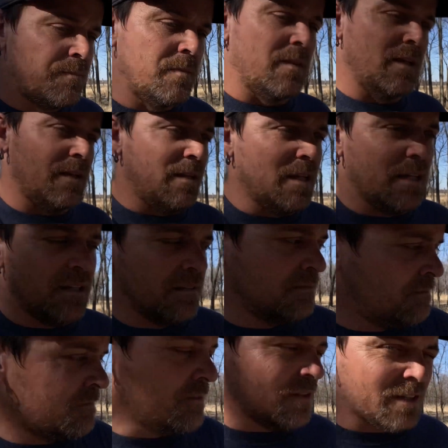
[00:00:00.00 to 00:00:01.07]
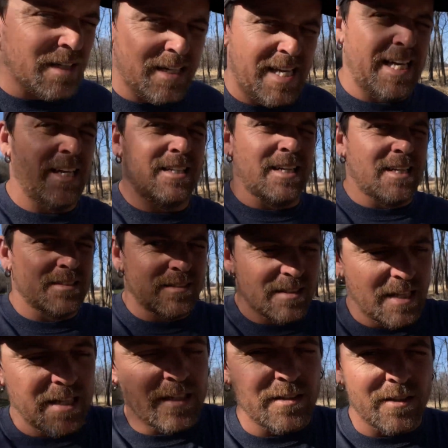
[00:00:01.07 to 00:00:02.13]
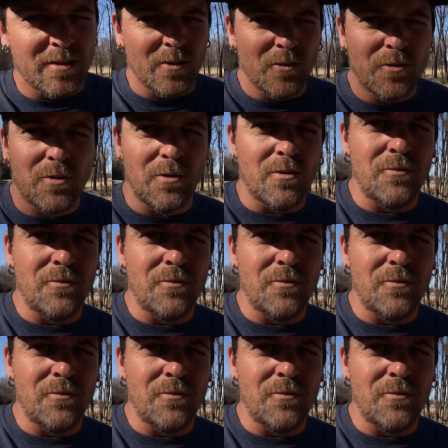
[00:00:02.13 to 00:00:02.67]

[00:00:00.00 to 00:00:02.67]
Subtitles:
And then you can add on to that. You can go through the